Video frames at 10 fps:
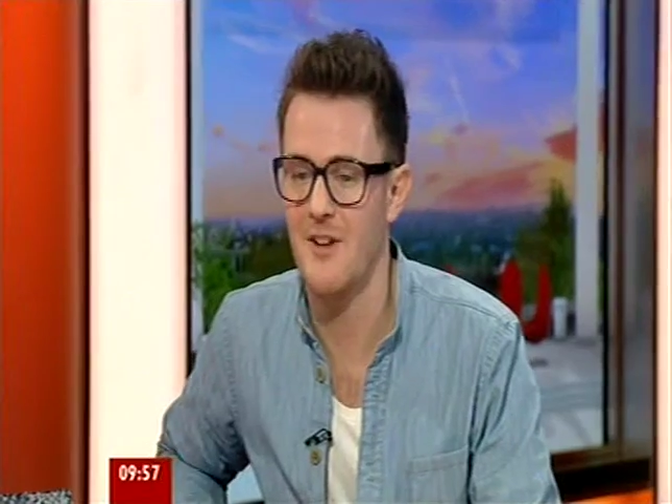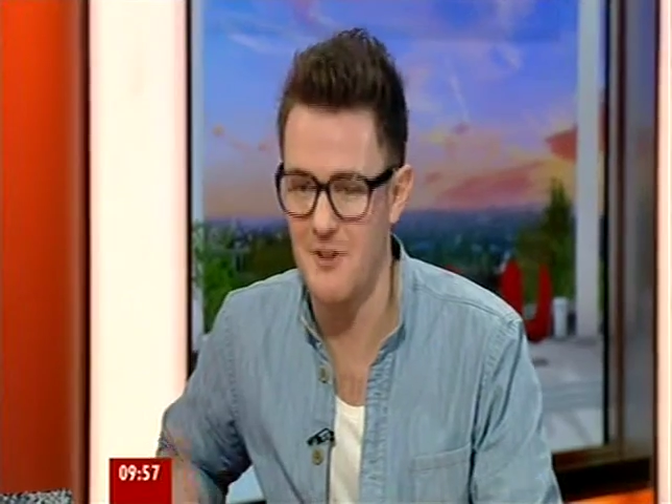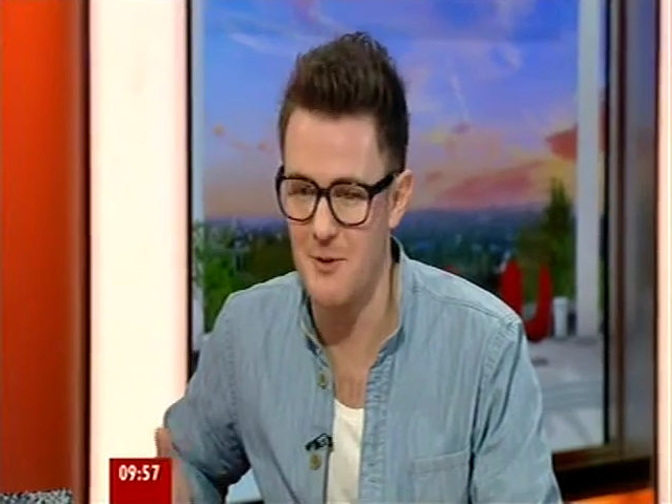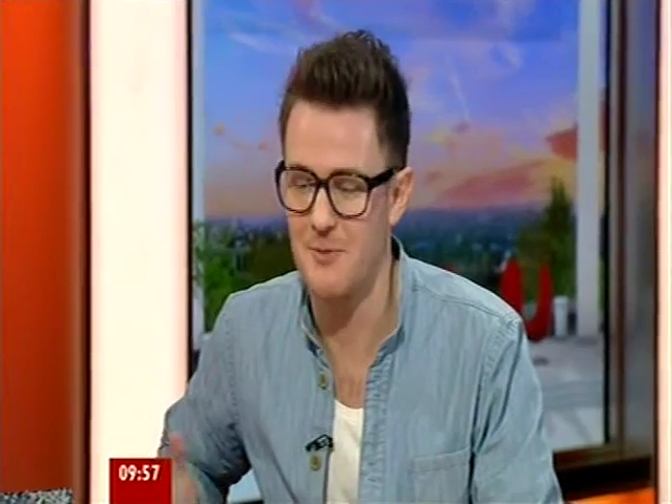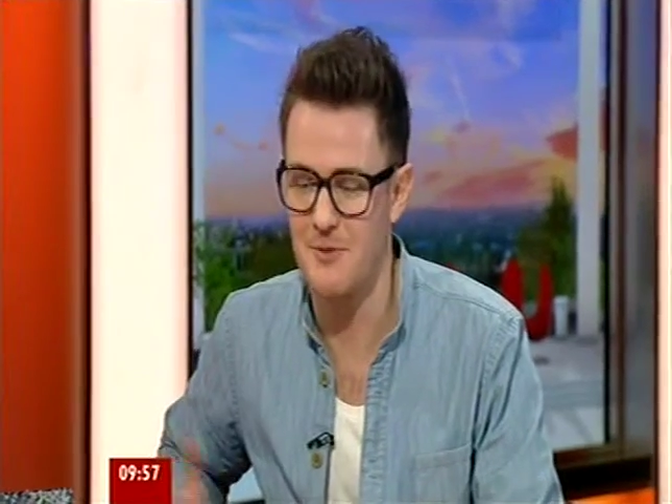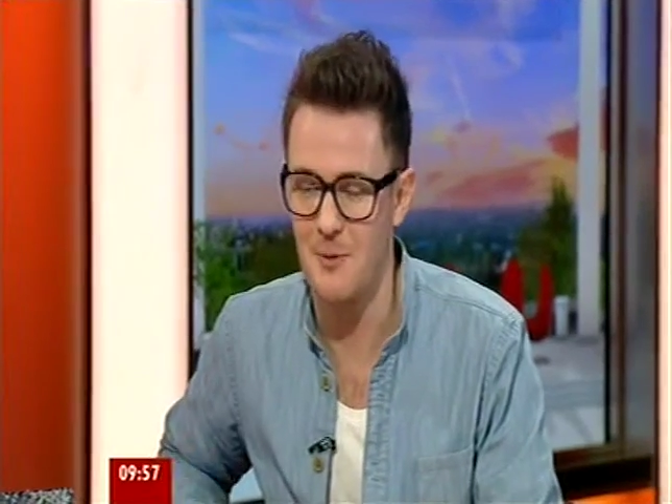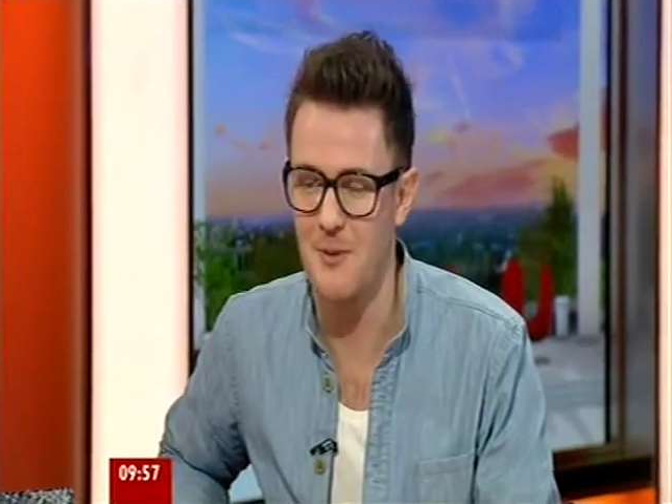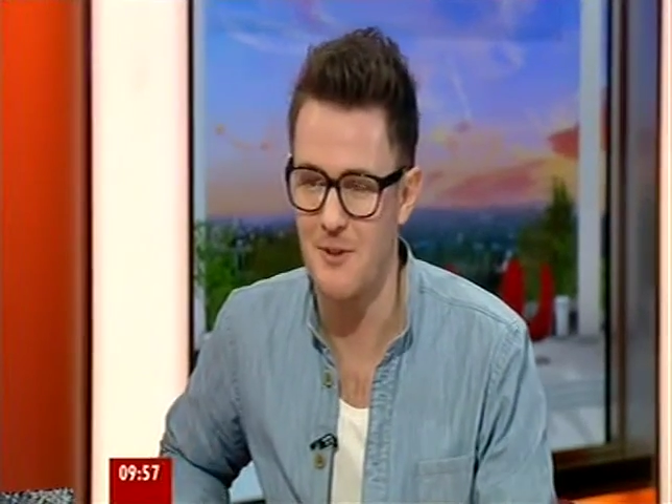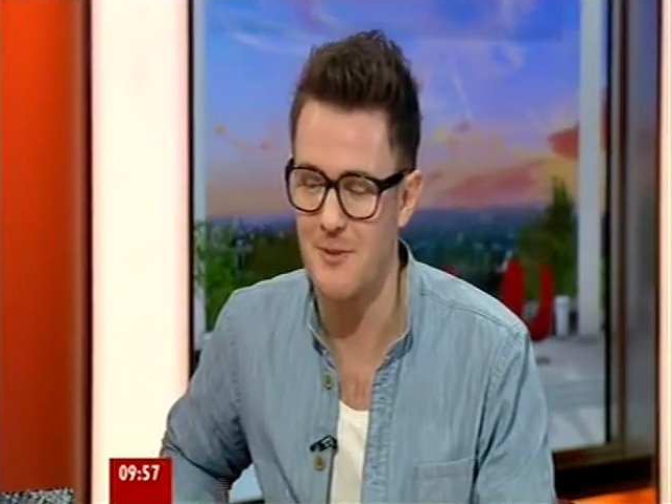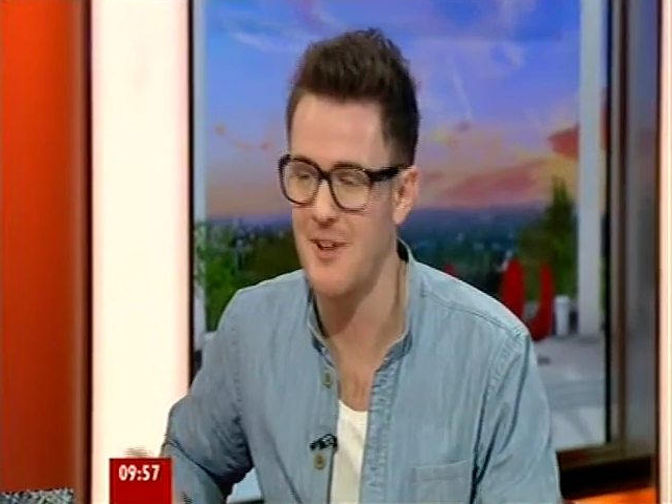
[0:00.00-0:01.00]
I do
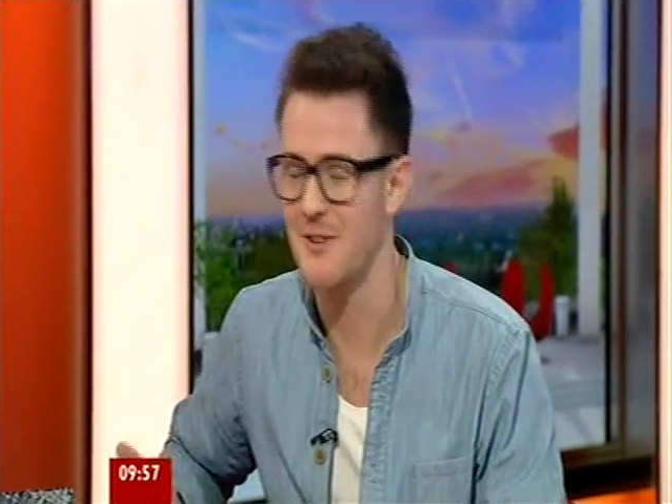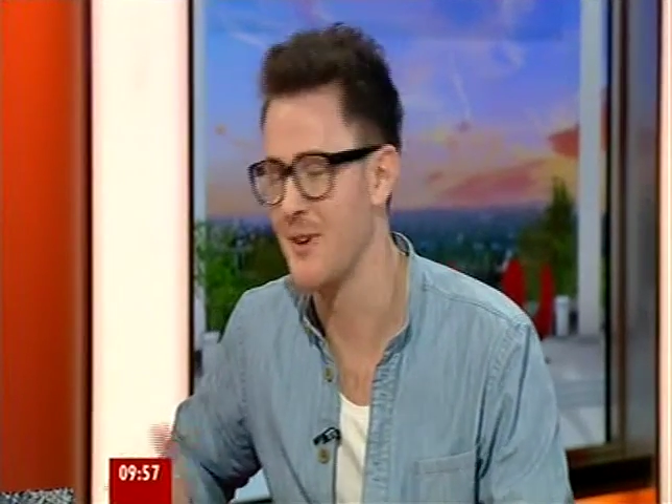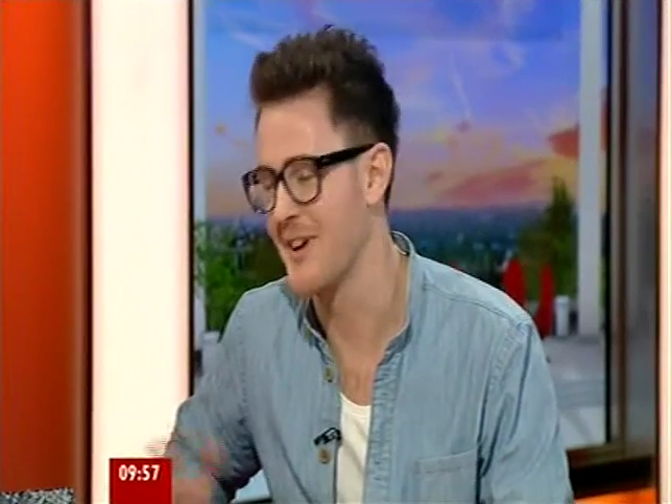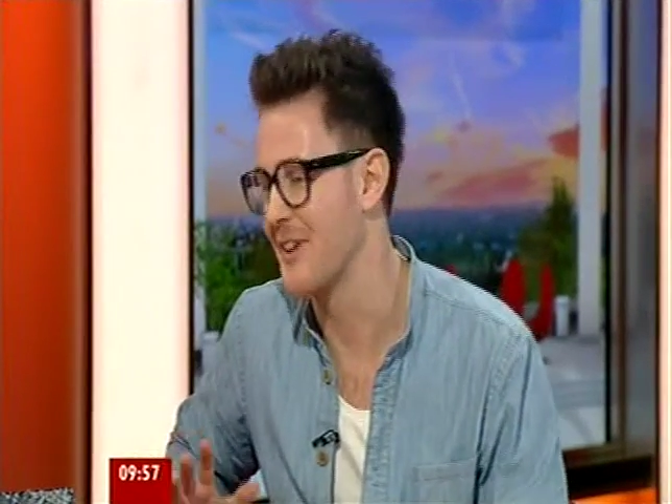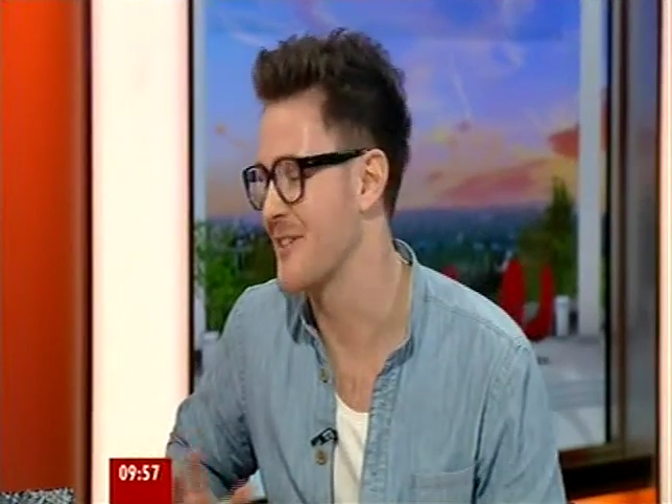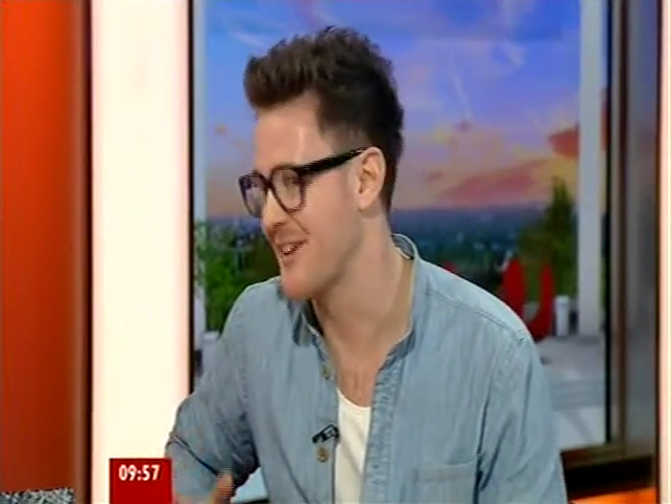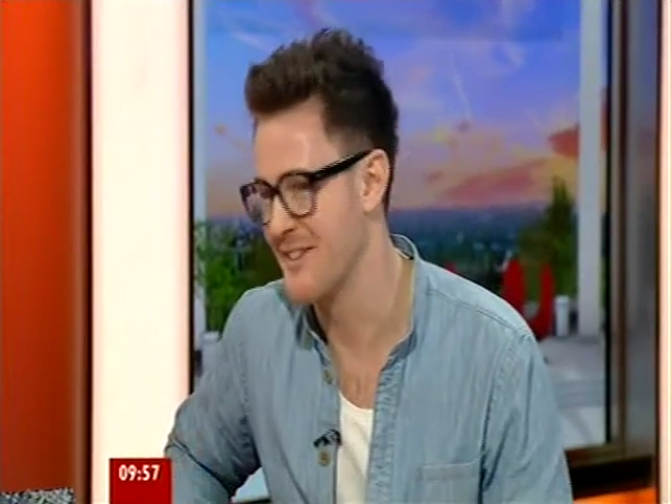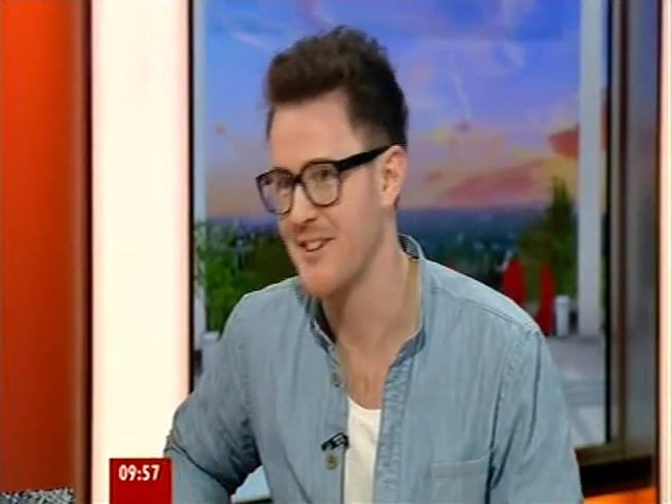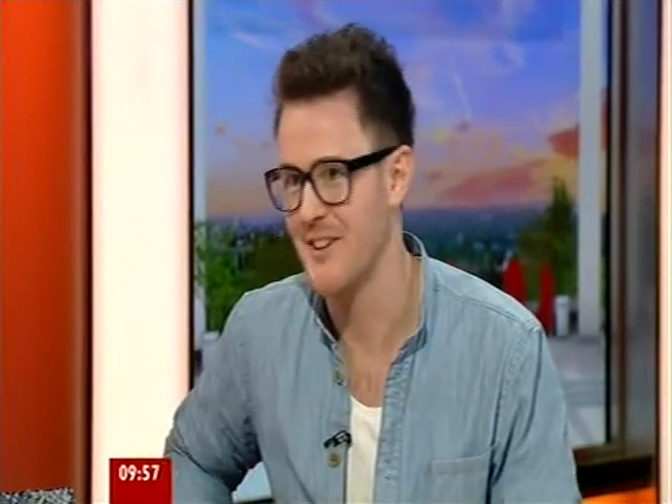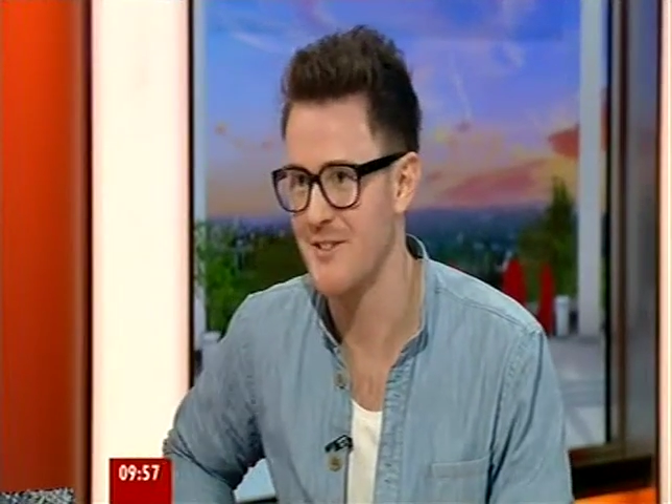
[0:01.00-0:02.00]
sometimes wear clothes like
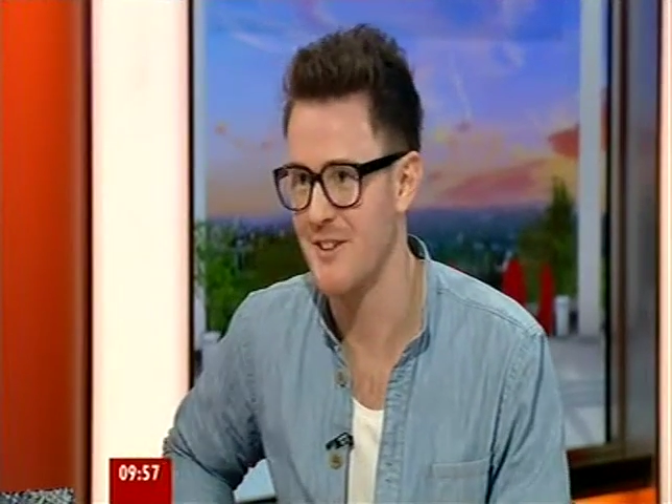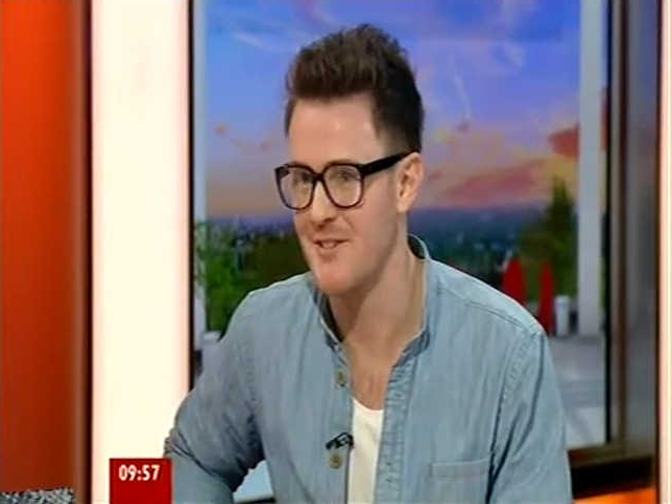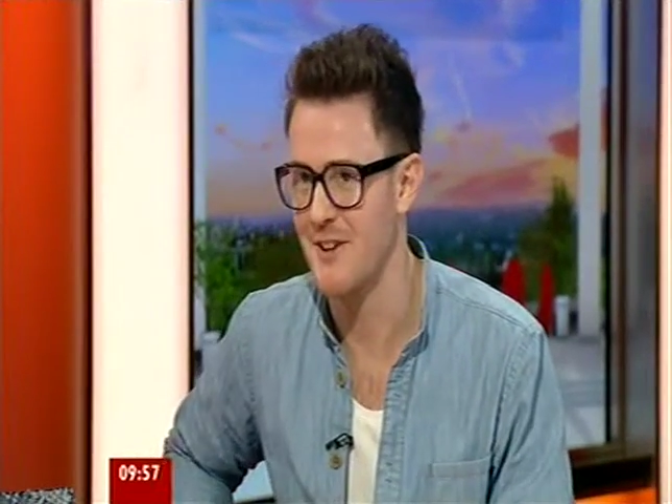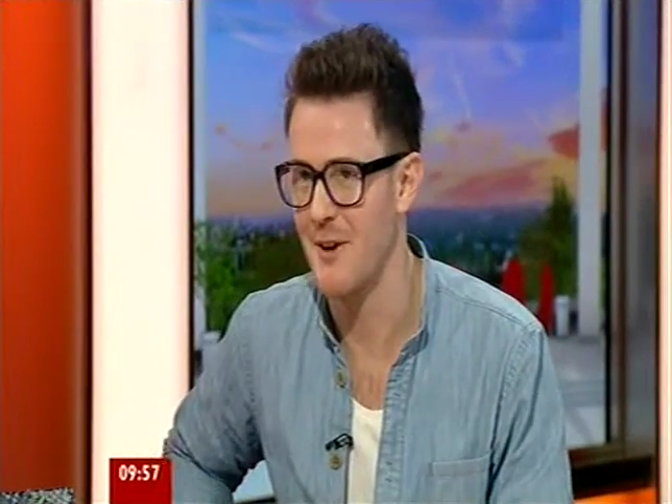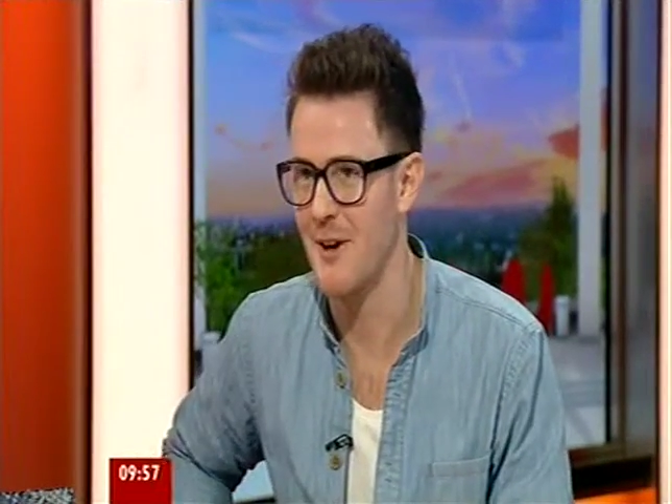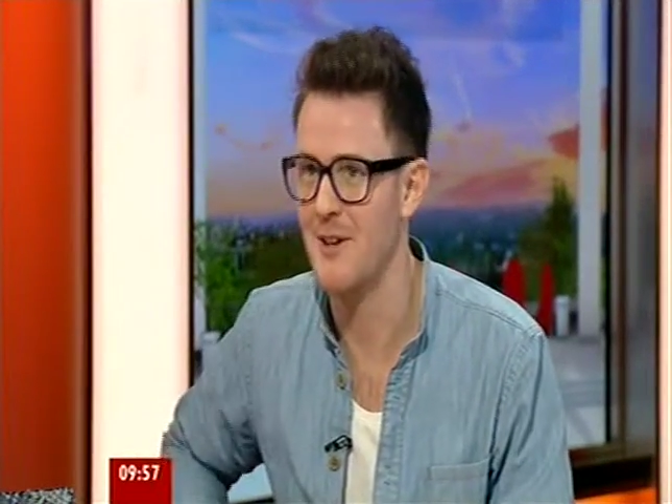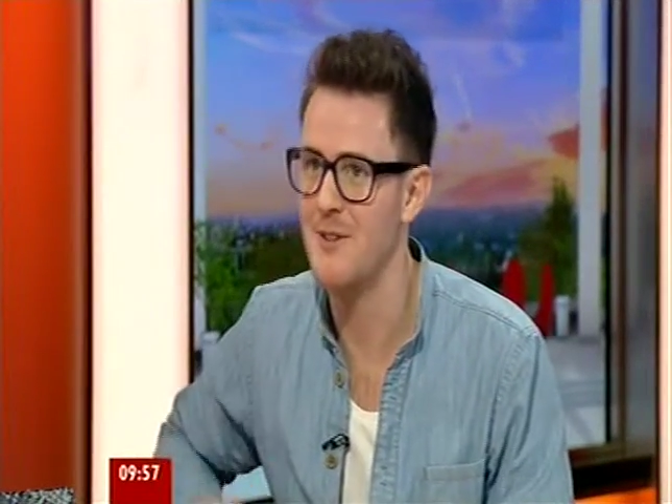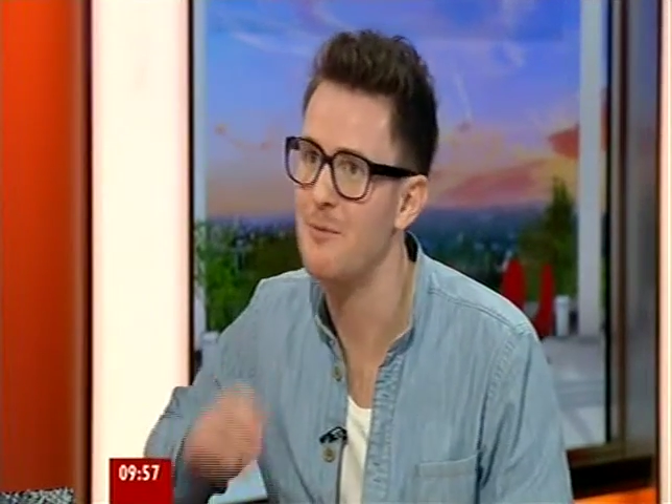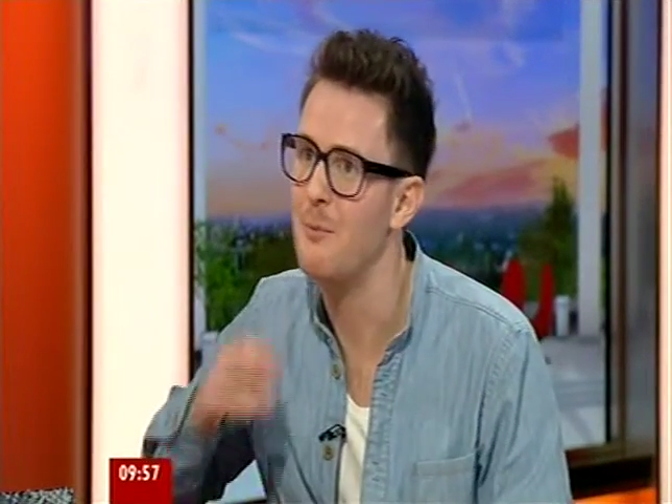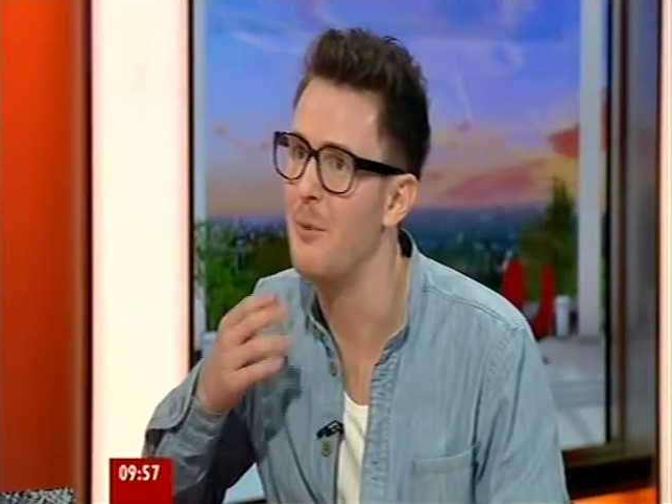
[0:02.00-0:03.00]
this often if I go out,